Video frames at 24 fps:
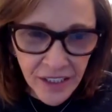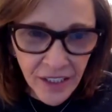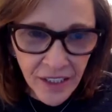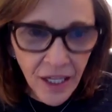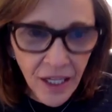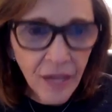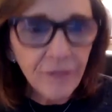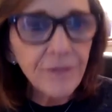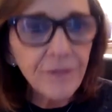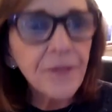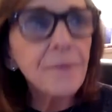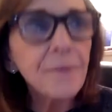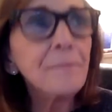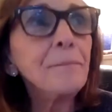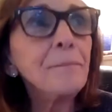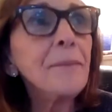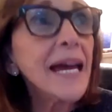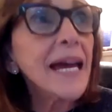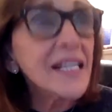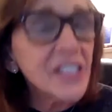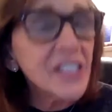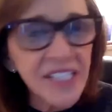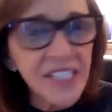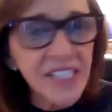of the
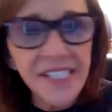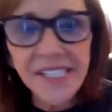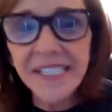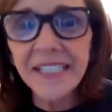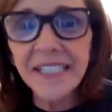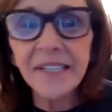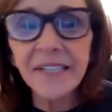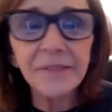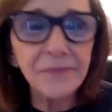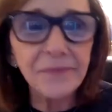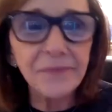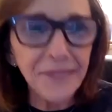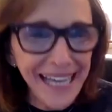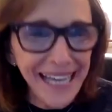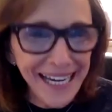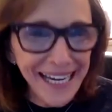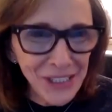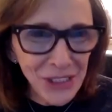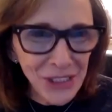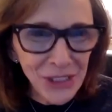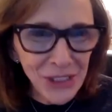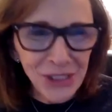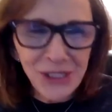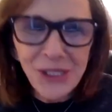majesty of
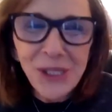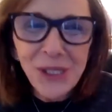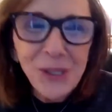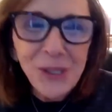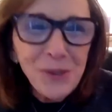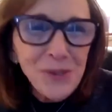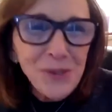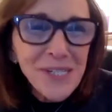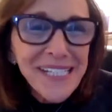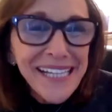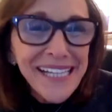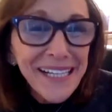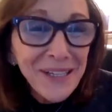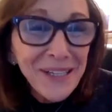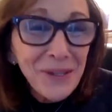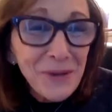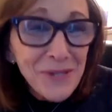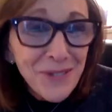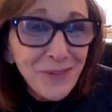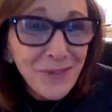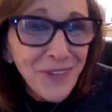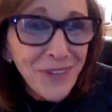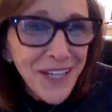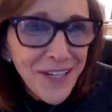nature, using those
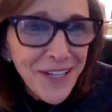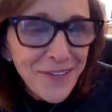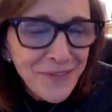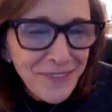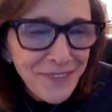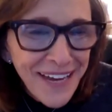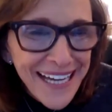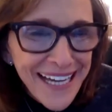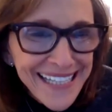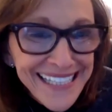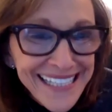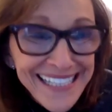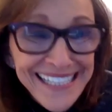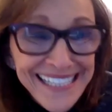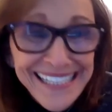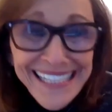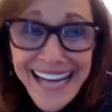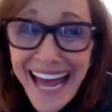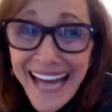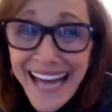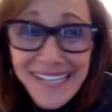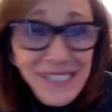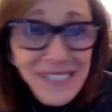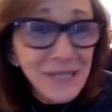VFX
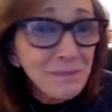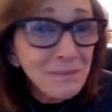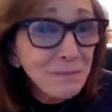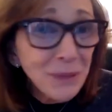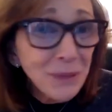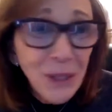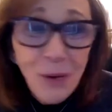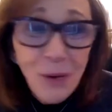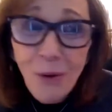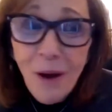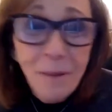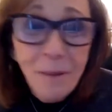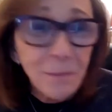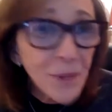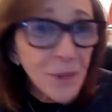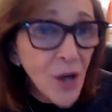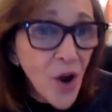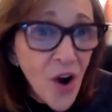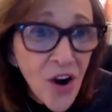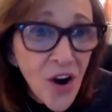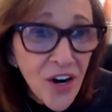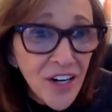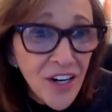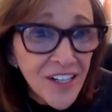not to blow up
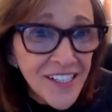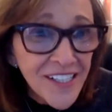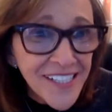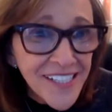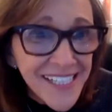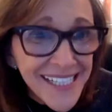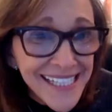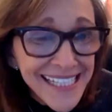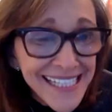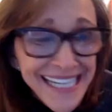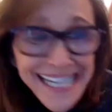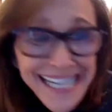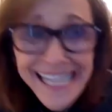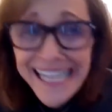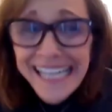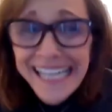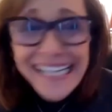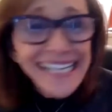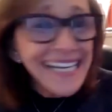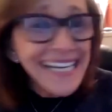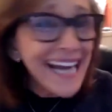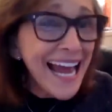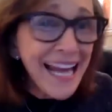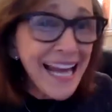cars,
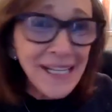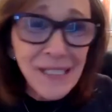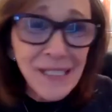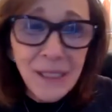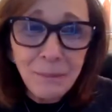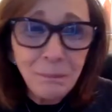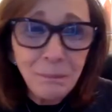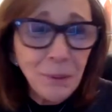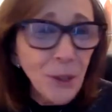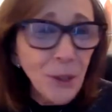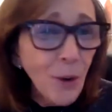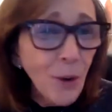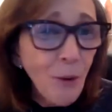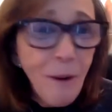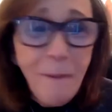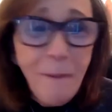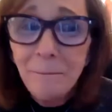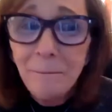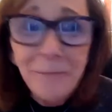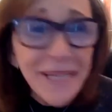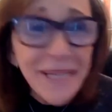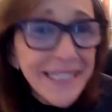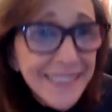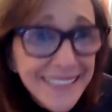not to blow up
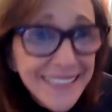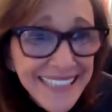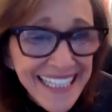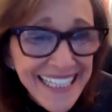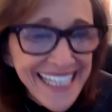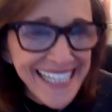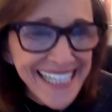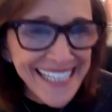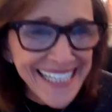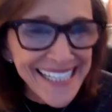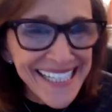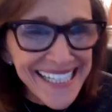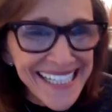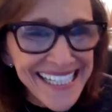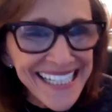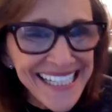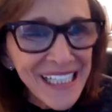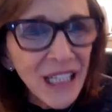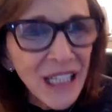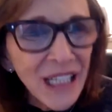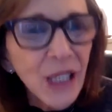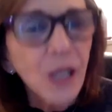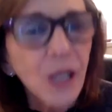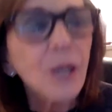buildings,
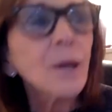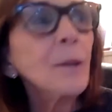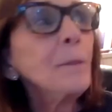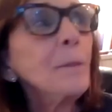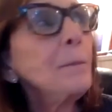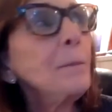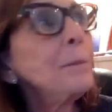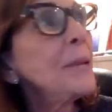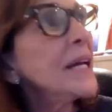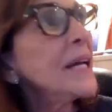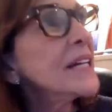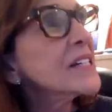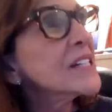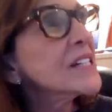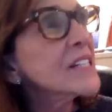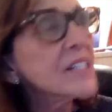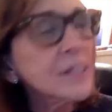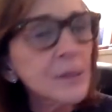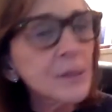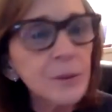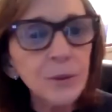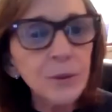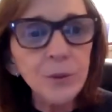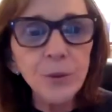but
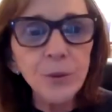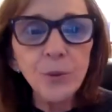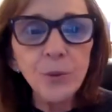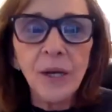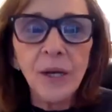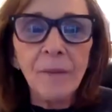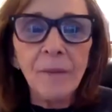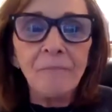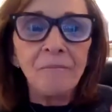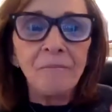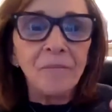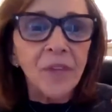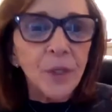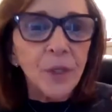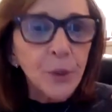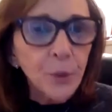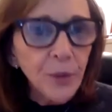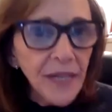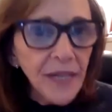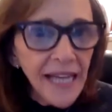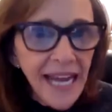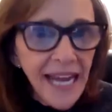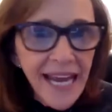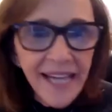to
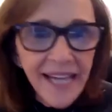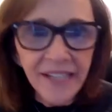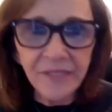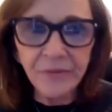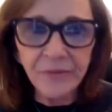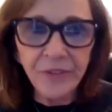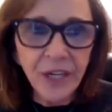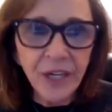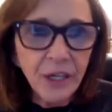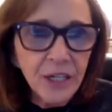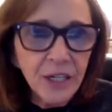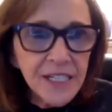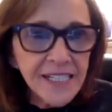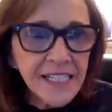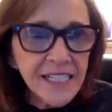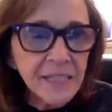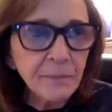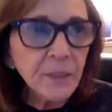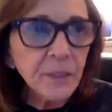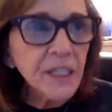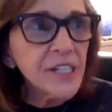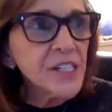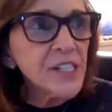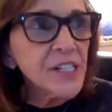create
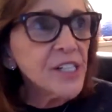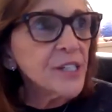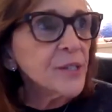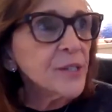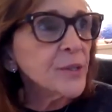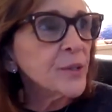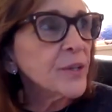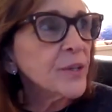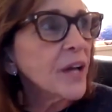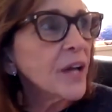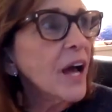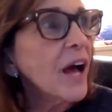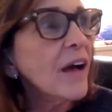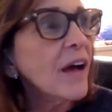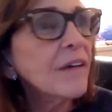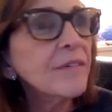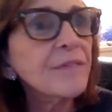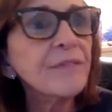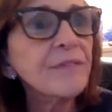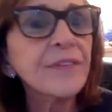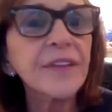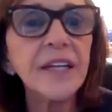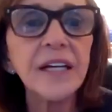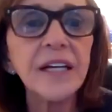verisimilitude of
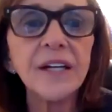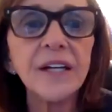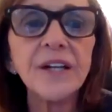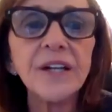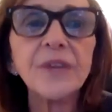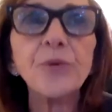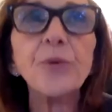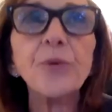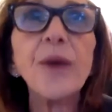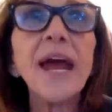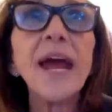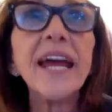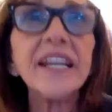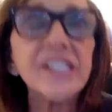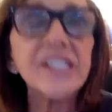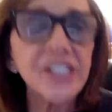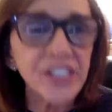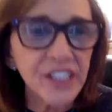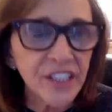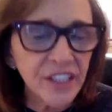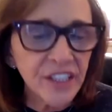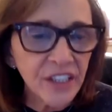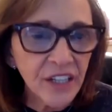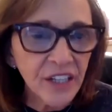the
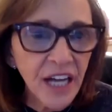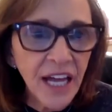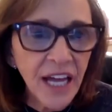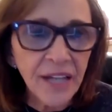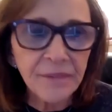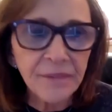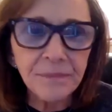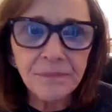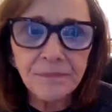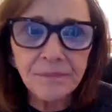grandeur and